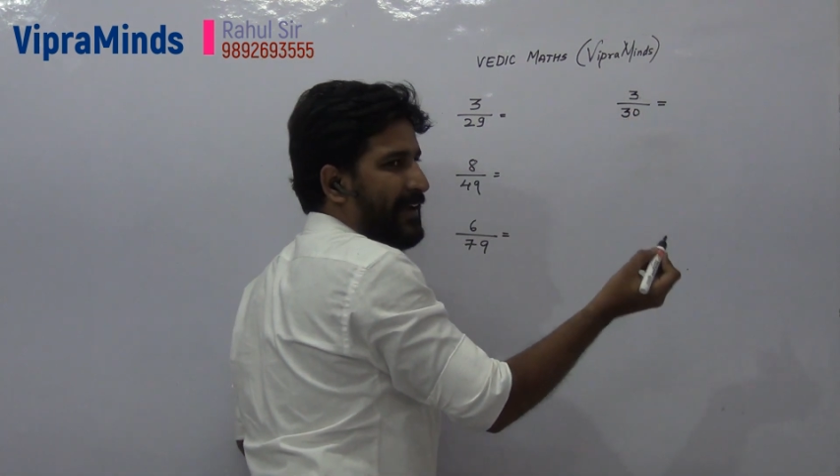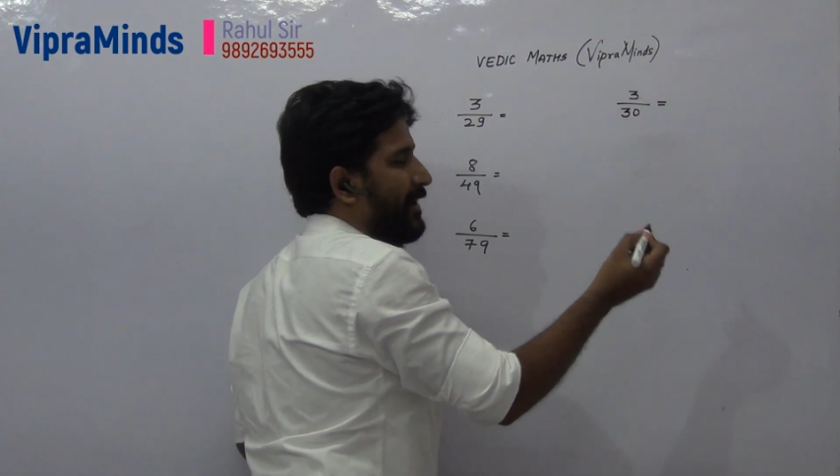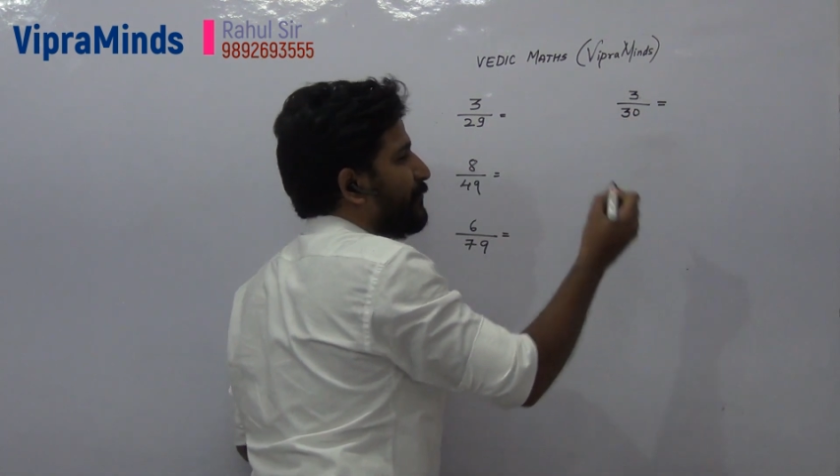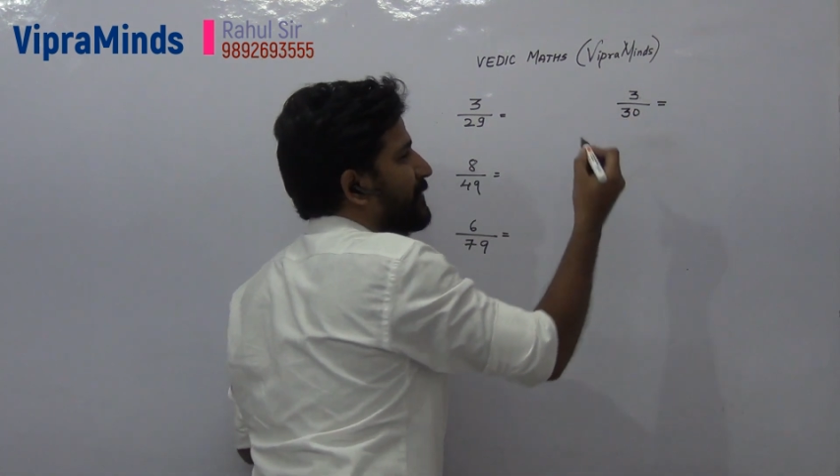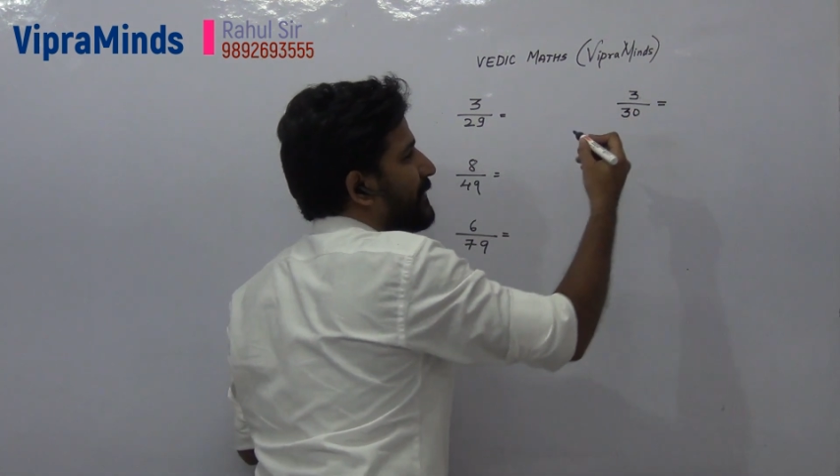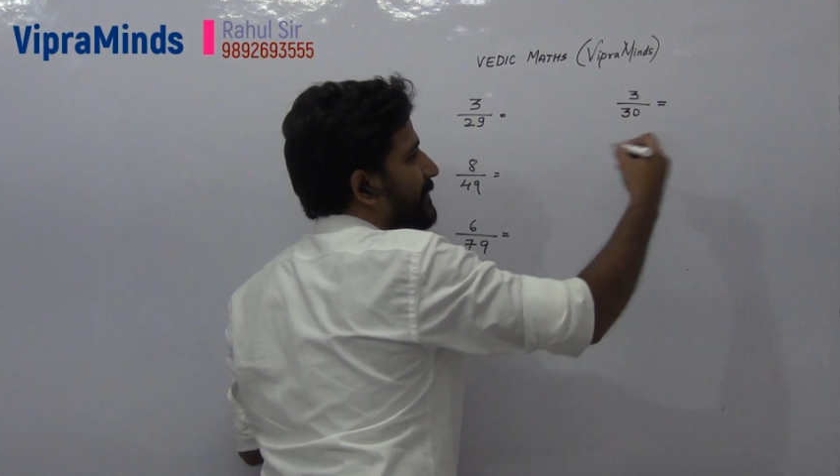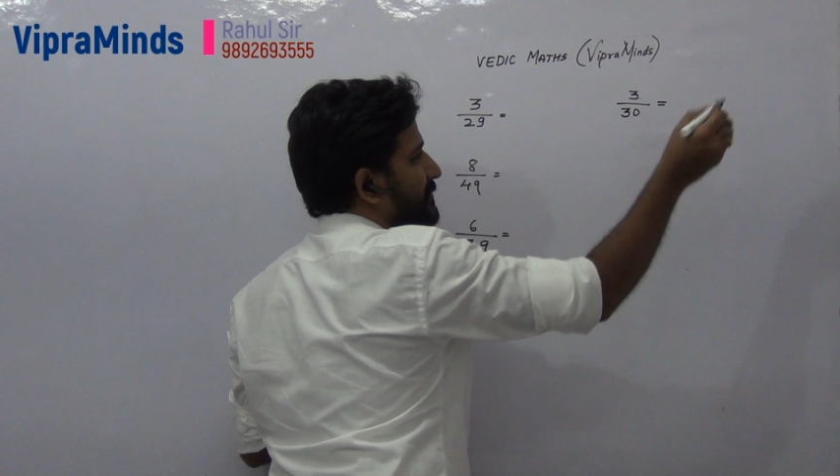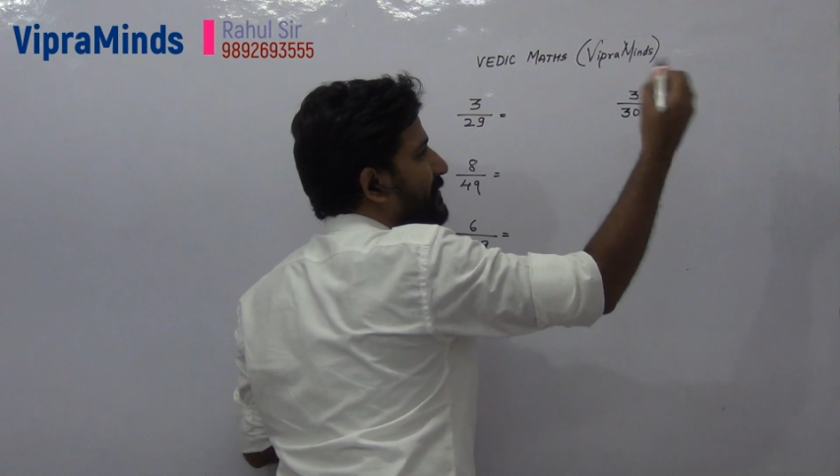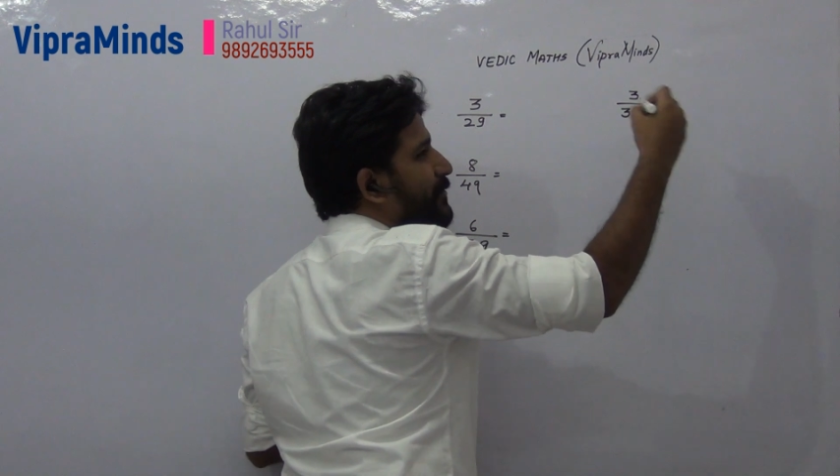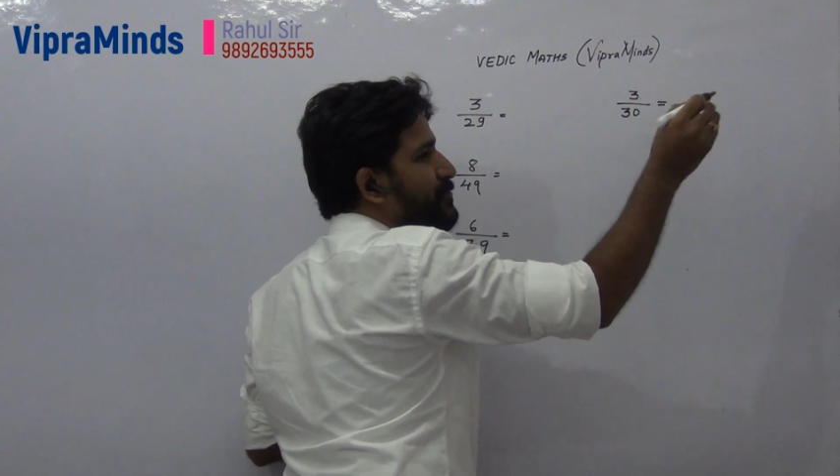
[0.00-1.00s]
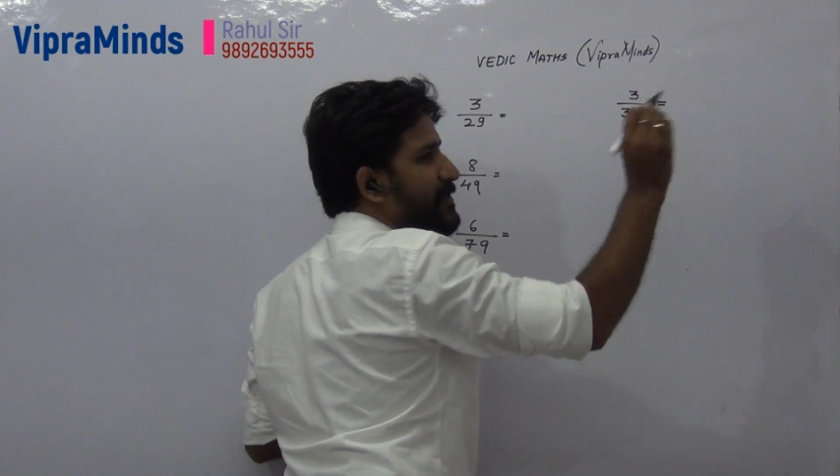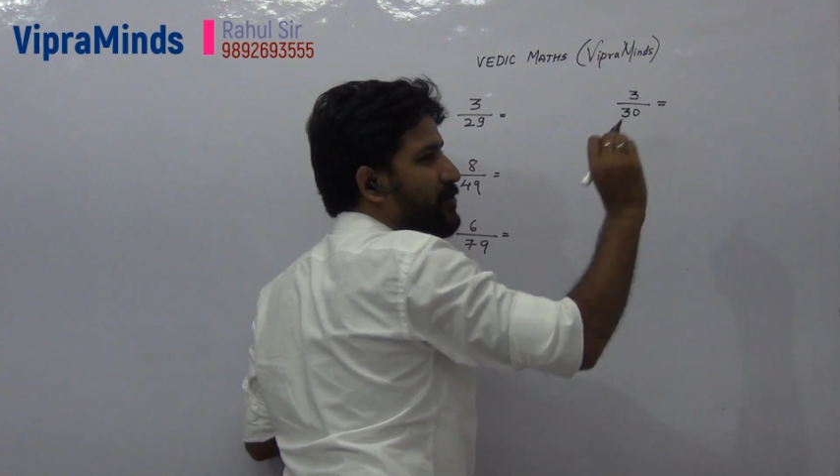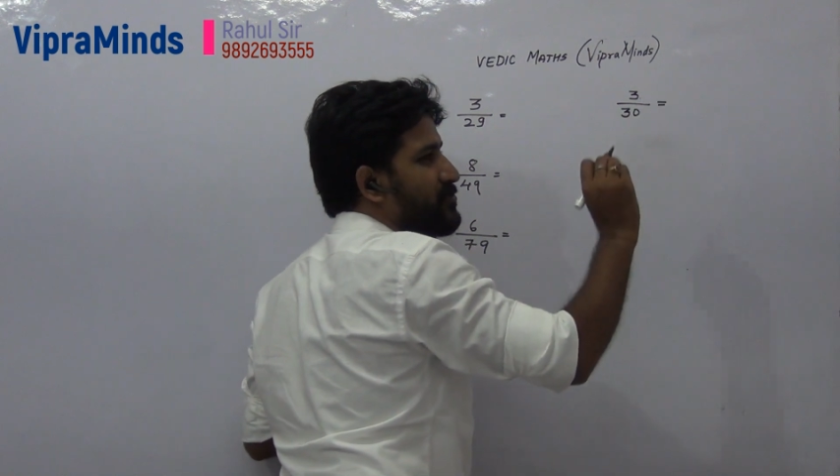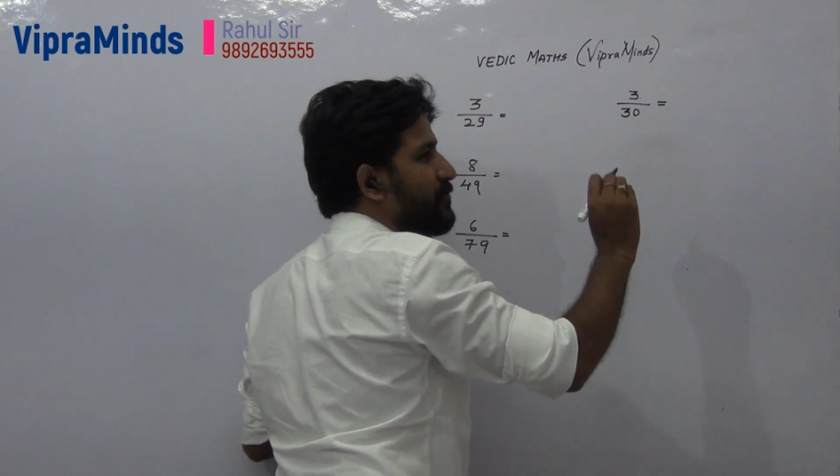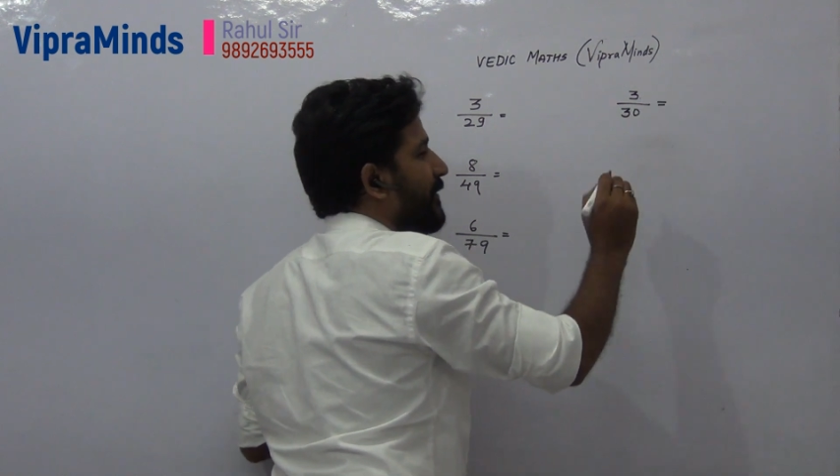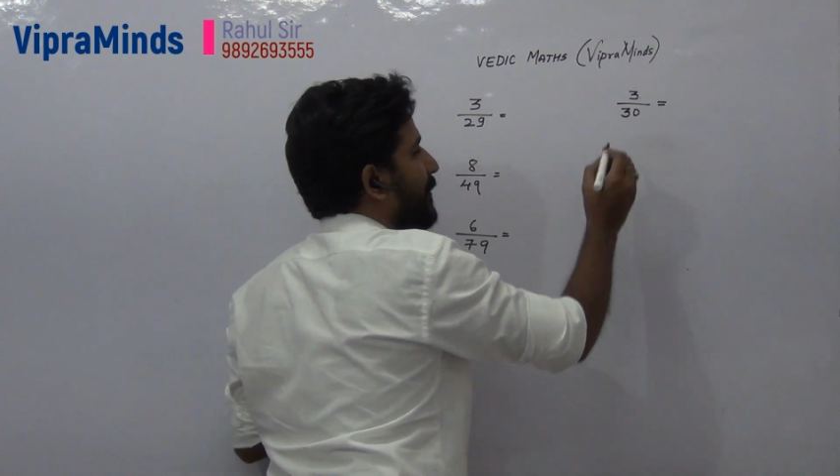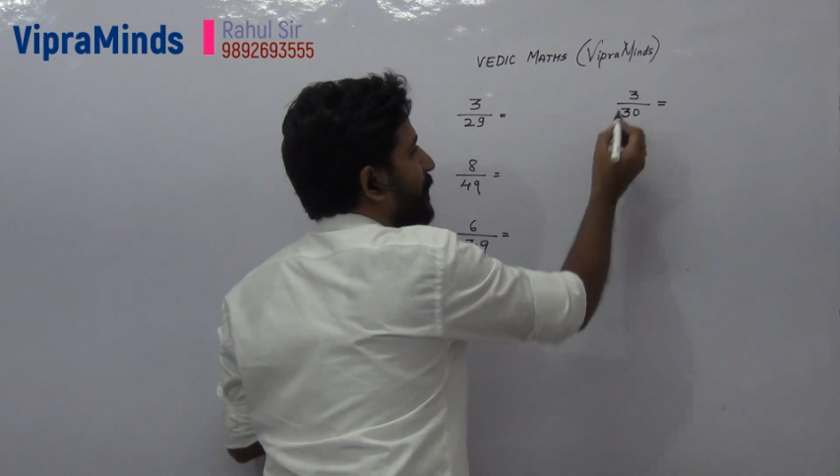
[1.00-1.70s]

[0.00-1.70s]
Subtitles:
And after 3 is 0, 0, so we are